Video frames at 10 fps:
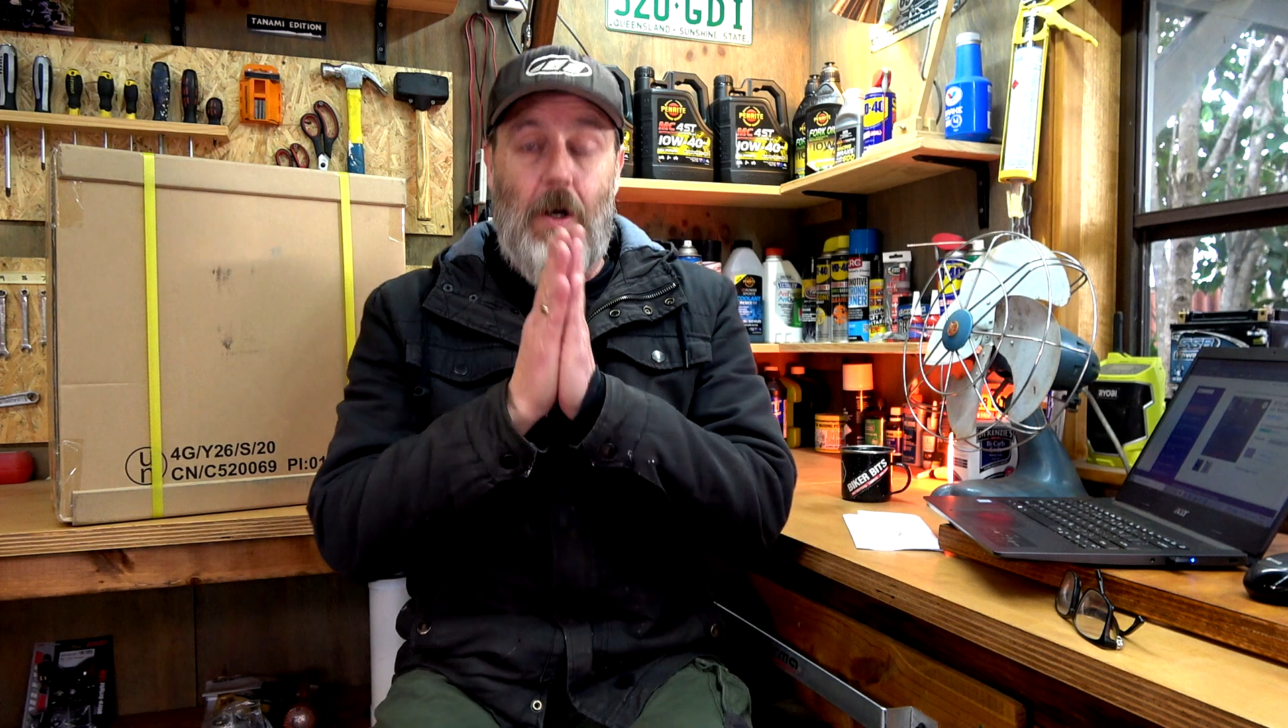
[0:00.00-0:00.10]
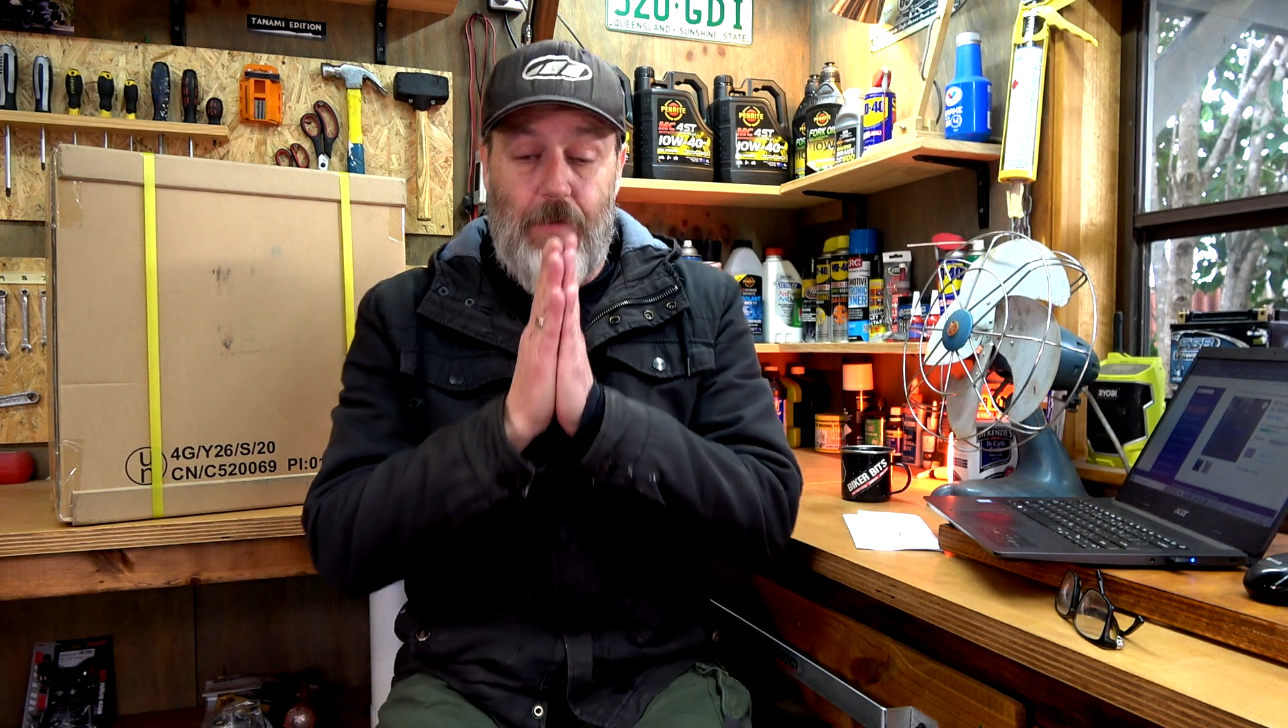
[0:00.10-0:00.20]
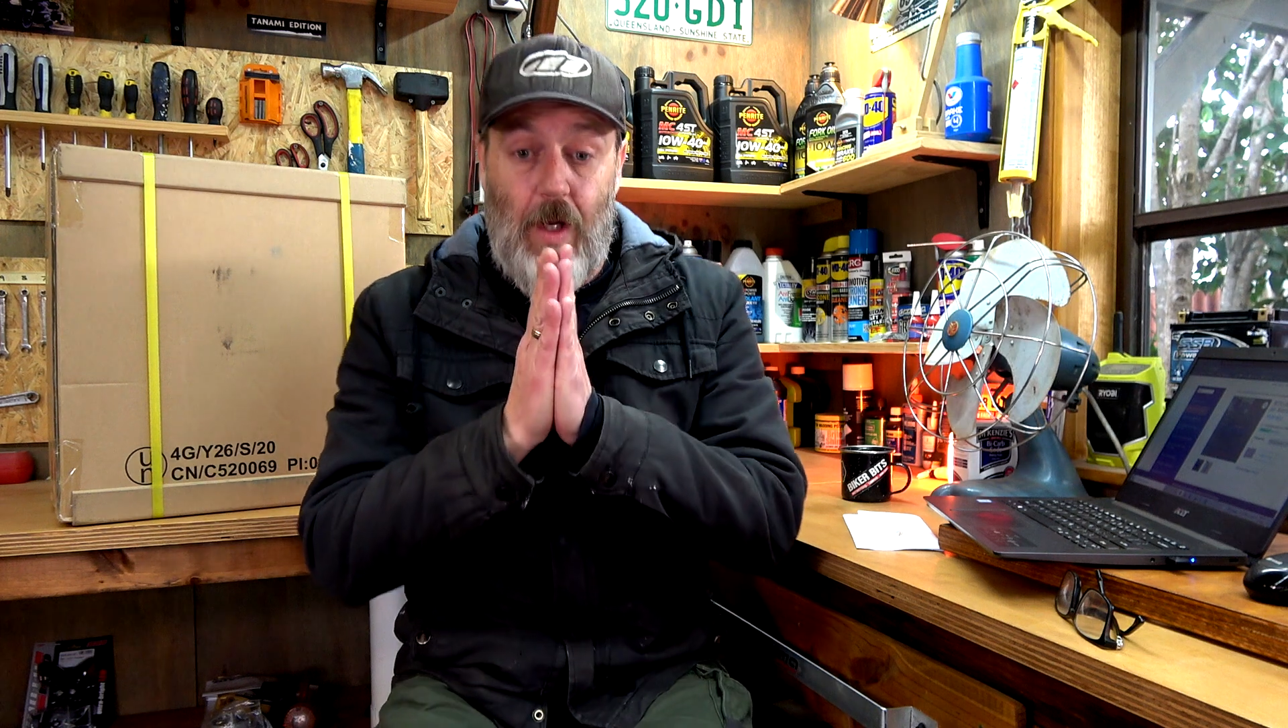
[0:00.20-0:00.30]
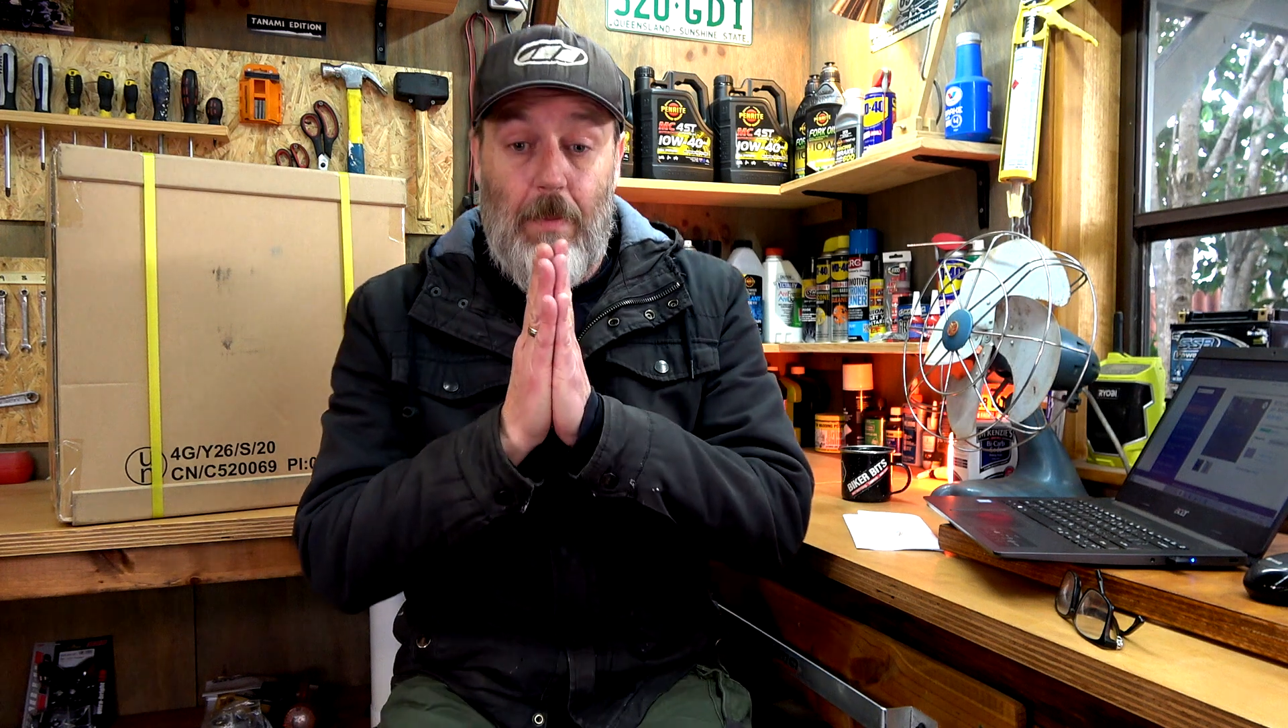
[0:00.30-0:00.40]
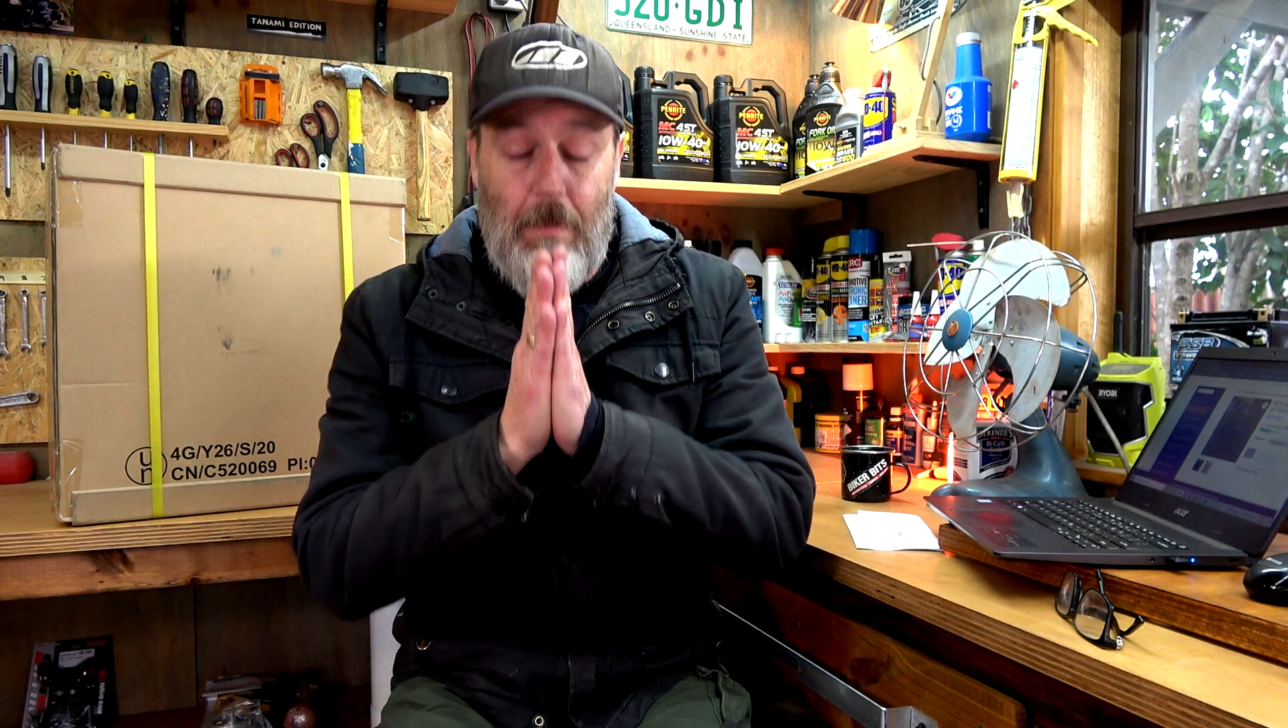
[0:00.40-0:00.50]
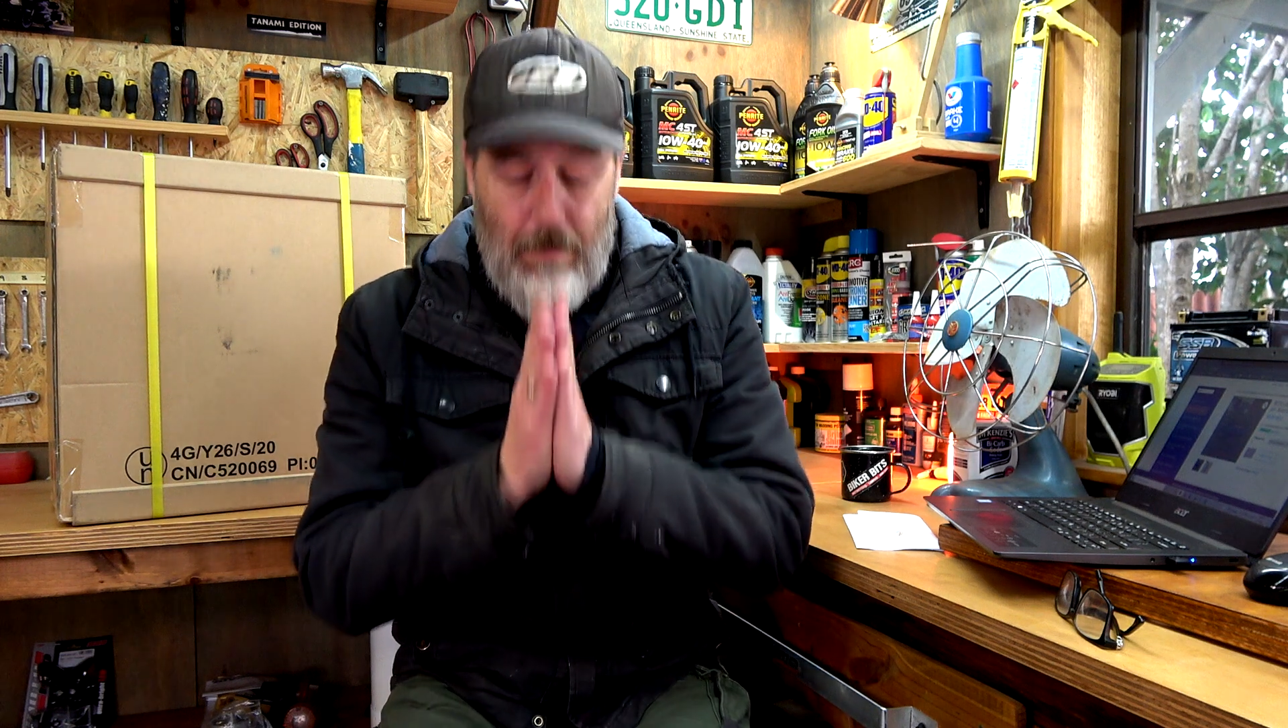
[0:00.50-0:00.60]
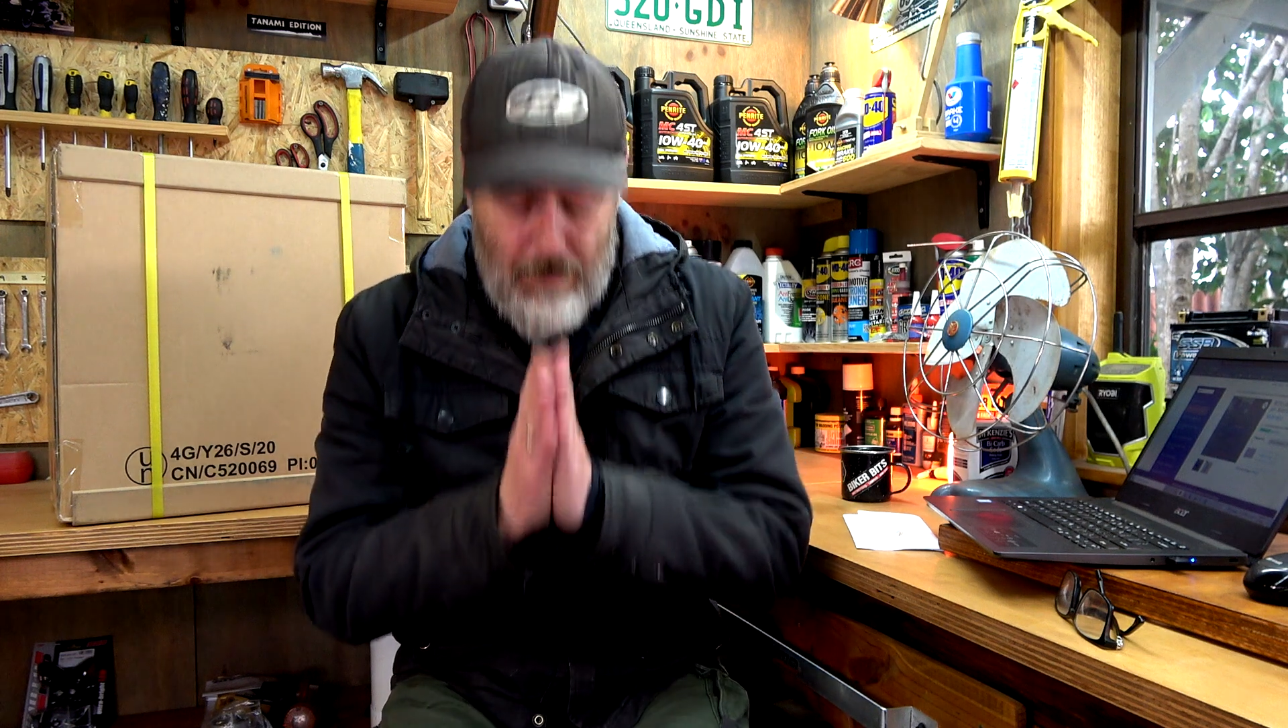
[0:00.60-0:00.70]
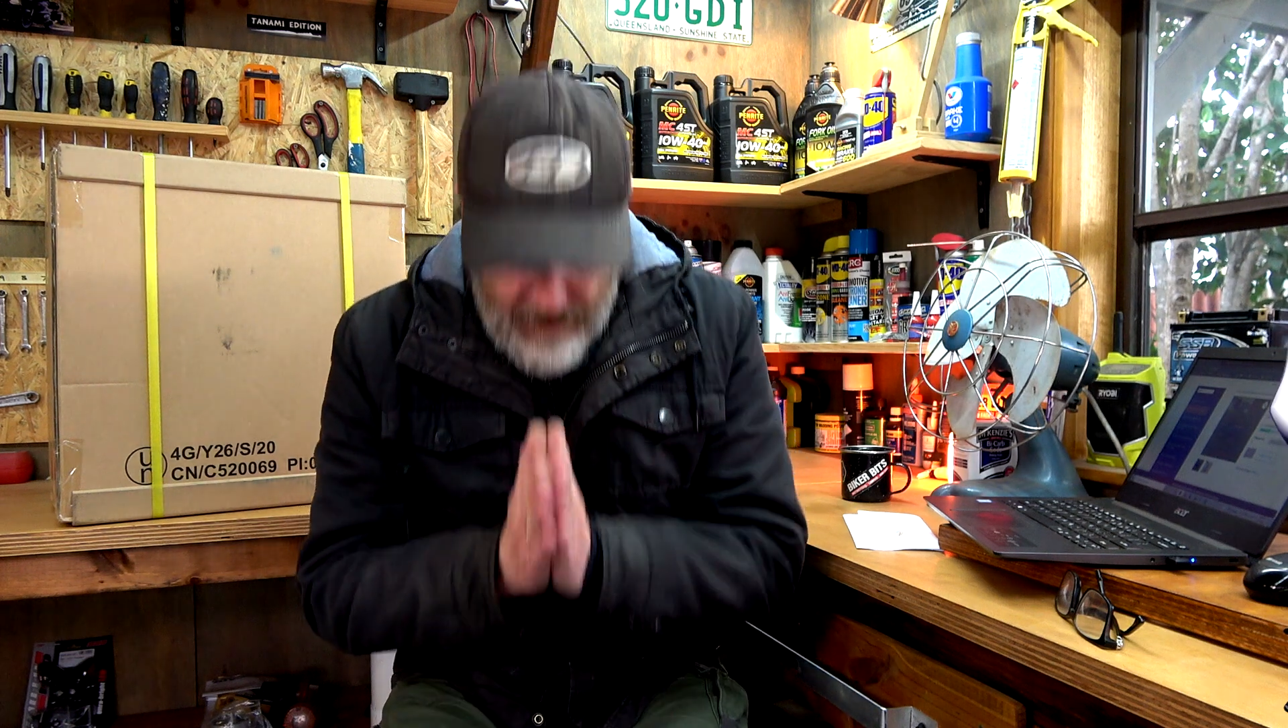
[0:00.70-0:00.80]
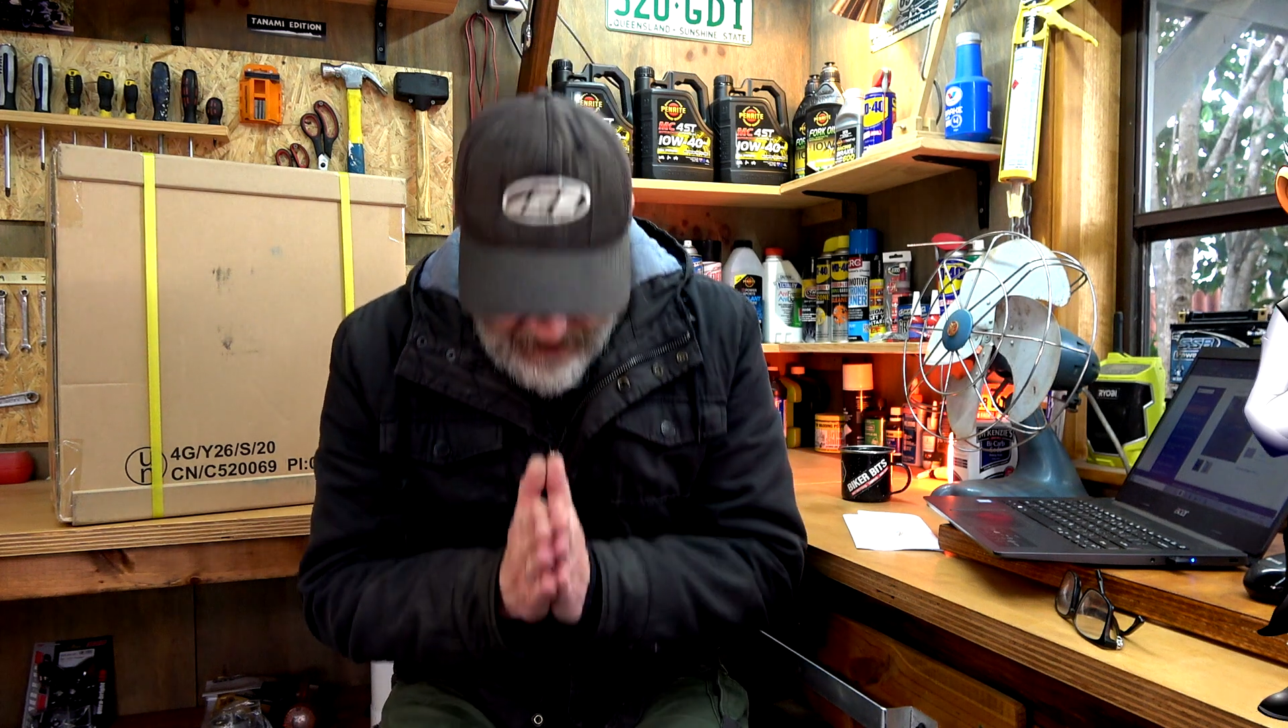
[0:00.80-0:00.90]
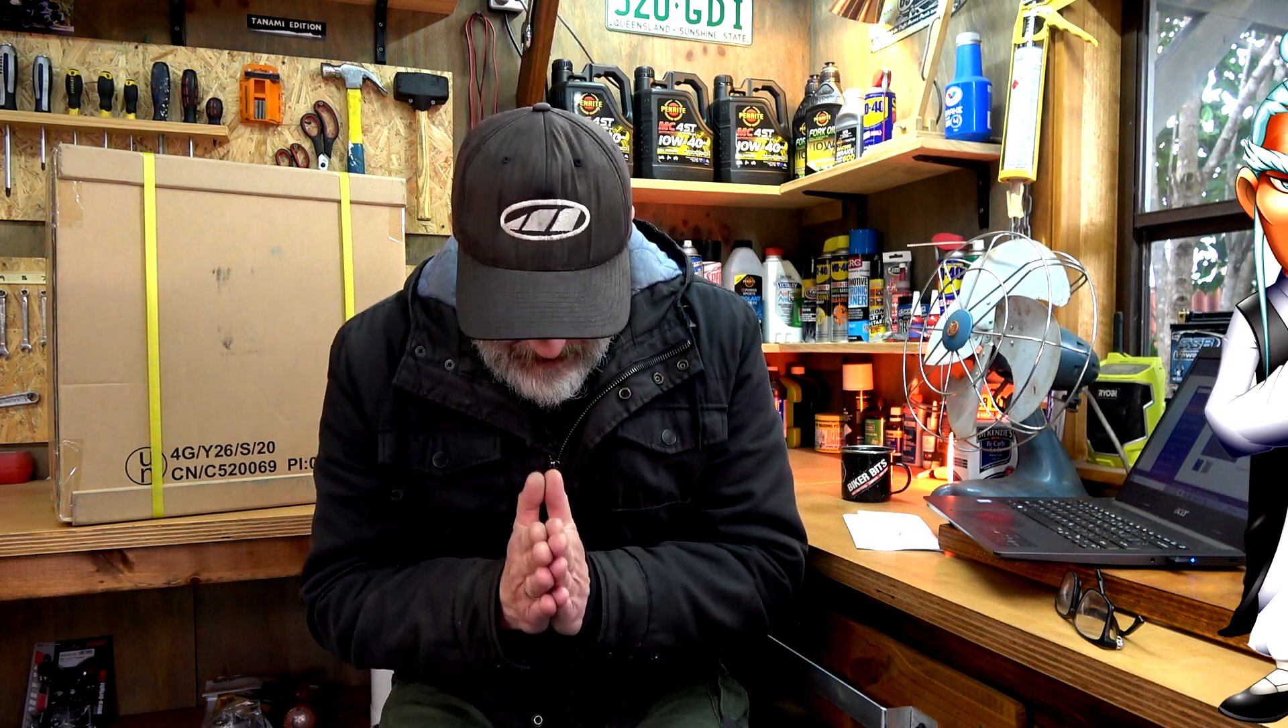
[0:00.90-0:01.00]
of
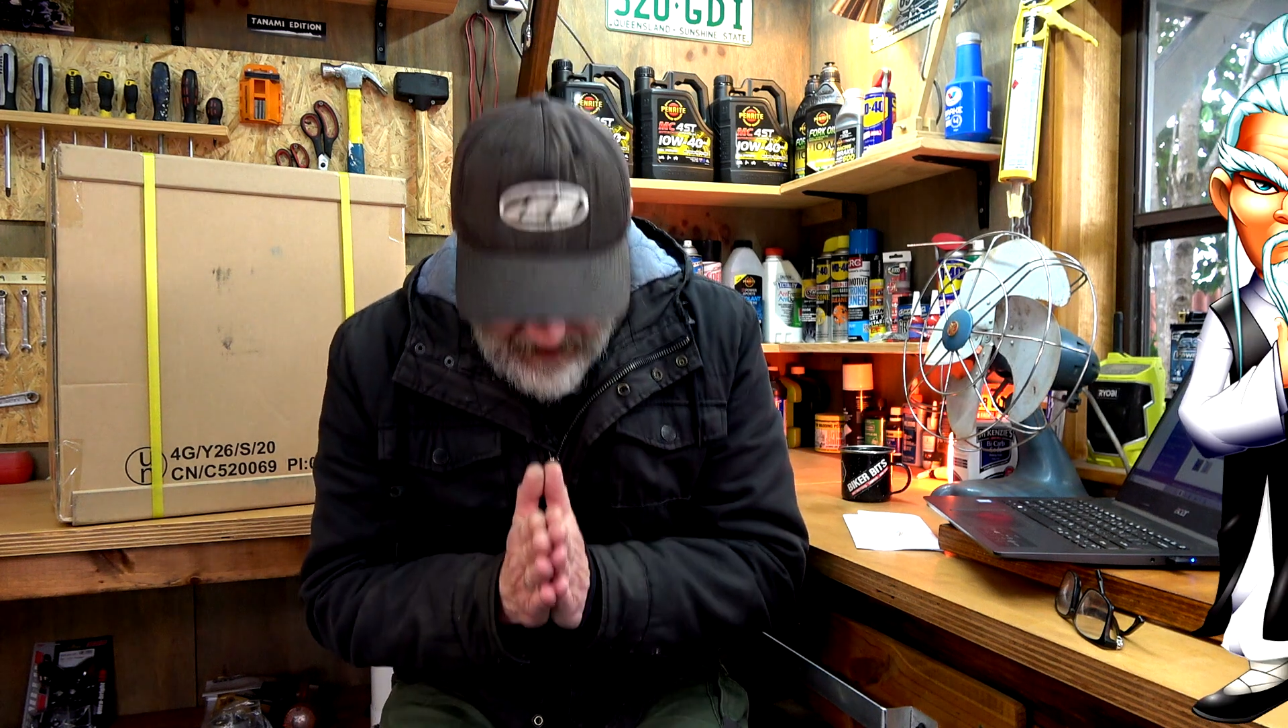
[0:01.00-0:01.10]
Mr.